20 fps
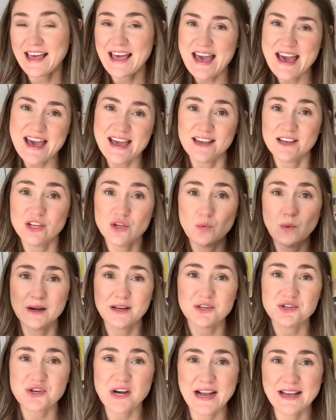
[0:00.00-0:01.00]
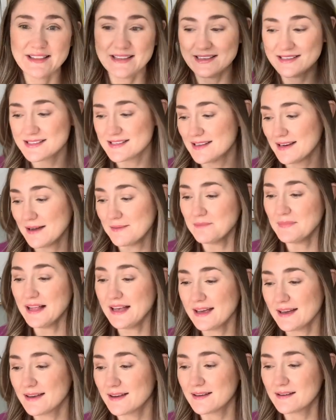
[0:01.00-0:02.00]
hey, do you want to try this? And I'm
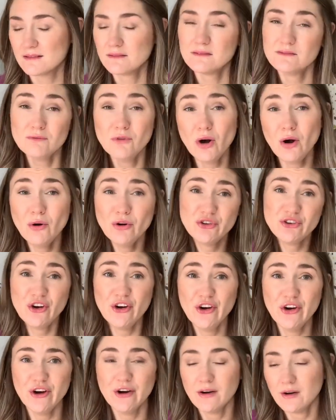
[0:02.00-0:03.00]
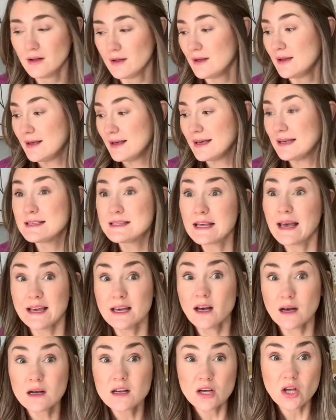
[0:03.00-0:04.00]
like, oh, sure. It's like,
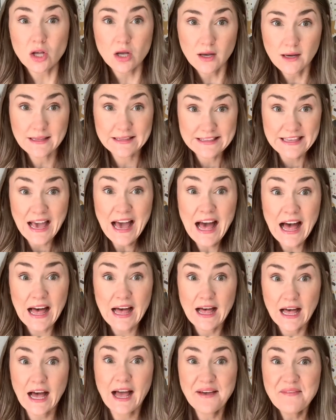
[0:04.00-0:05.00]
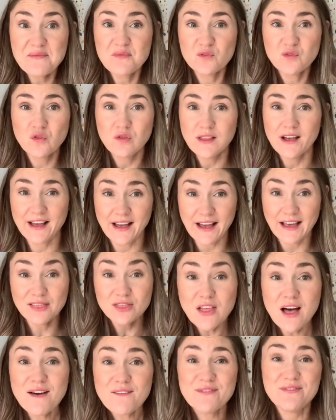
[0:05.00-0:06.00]
yeah, I, I
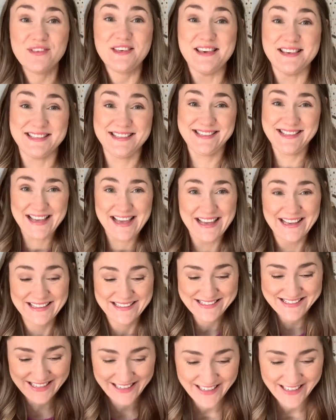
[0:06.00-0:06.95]
love these things.